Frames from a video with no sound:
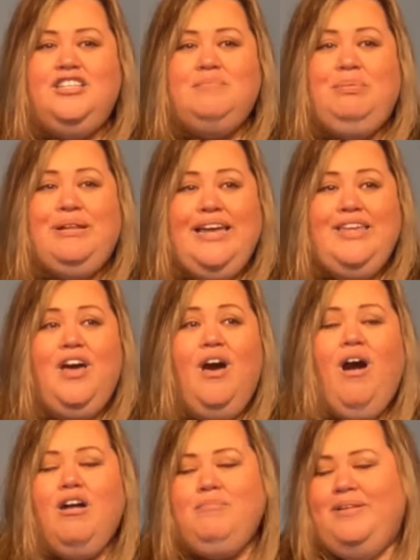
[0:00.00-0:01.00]
to play the
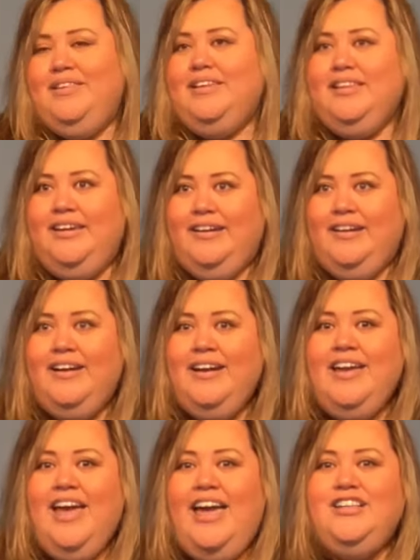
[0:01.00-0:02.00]
harp and the lyre.
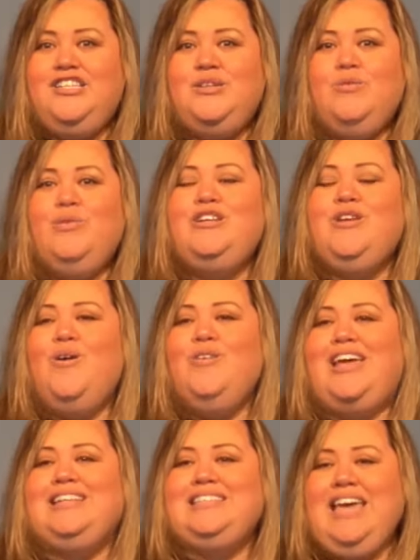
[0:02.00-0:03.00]
And so we know
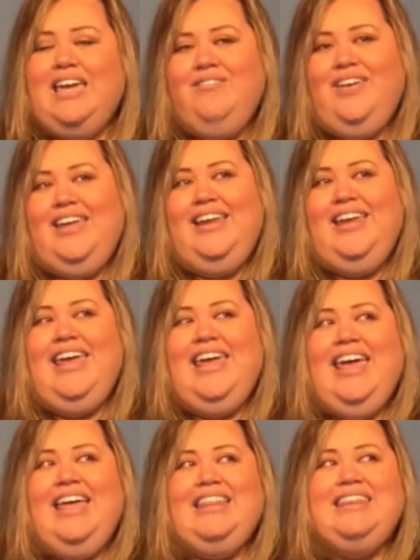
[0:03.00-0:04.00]
that David
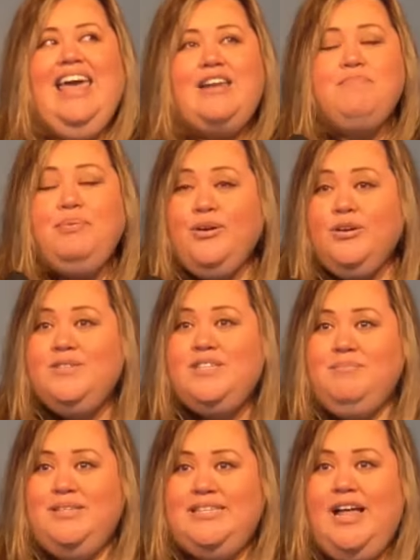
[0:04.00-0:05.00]
then proves
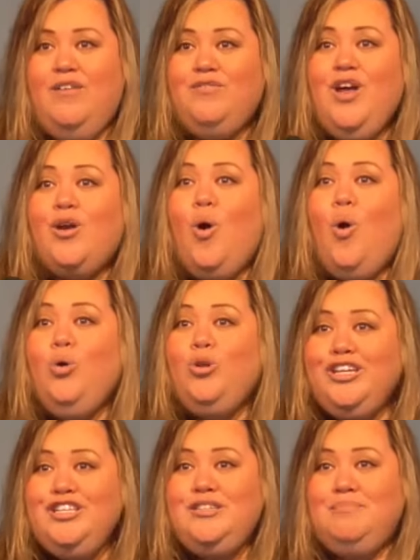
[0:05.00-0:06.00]
himself not
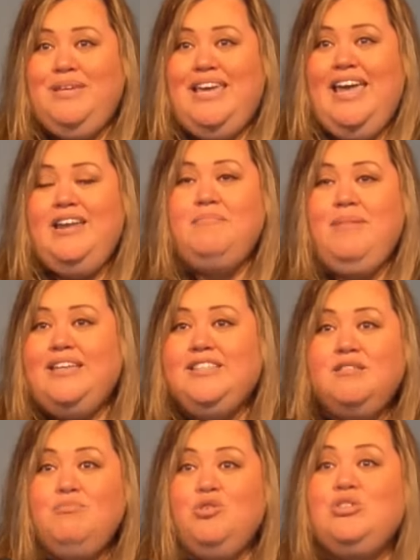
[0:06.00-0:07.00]
only to be an
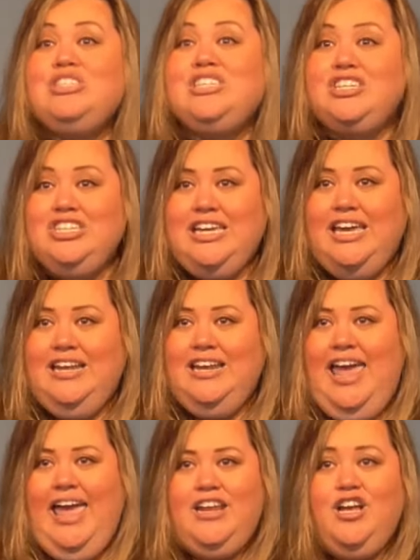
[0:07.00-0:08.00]
amazing musician
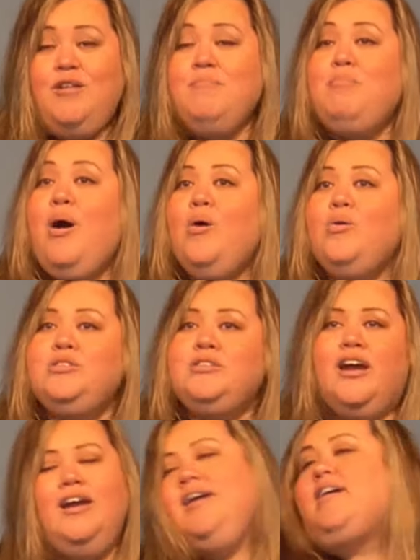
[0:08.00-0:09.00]
and
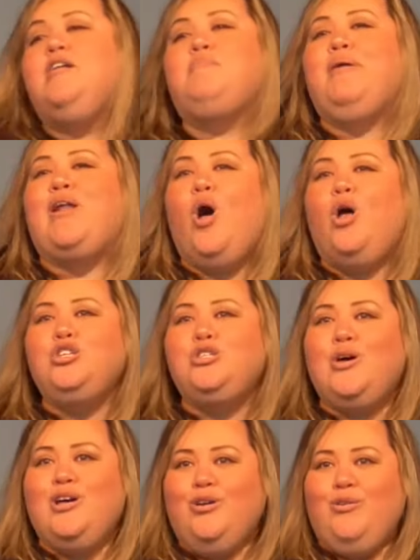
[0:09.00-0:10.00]
composer, but
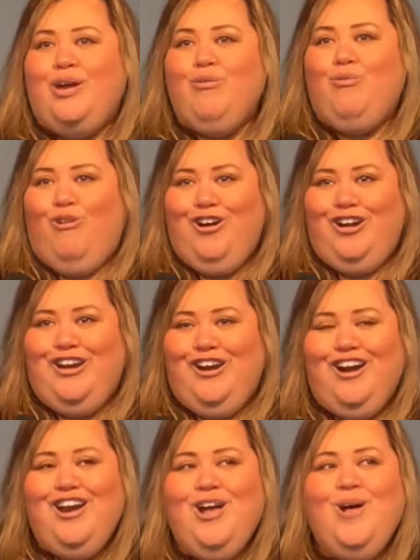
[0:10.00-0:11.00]
also a great
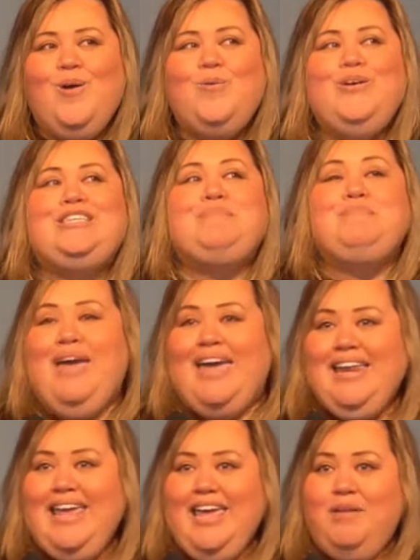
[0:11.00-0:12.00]
warrior, which
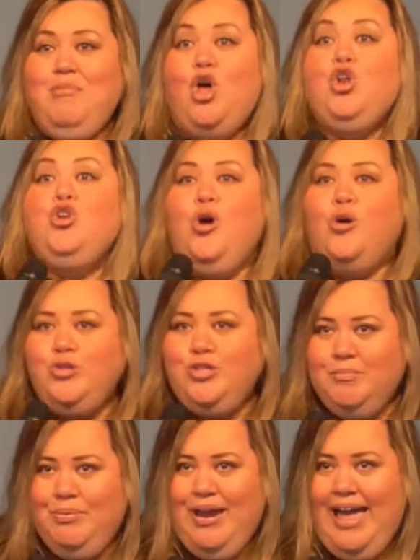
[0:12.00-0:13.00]
made him, no
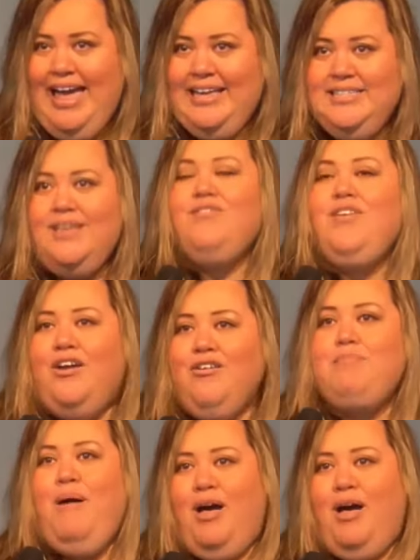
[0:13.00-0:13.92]
surprise, very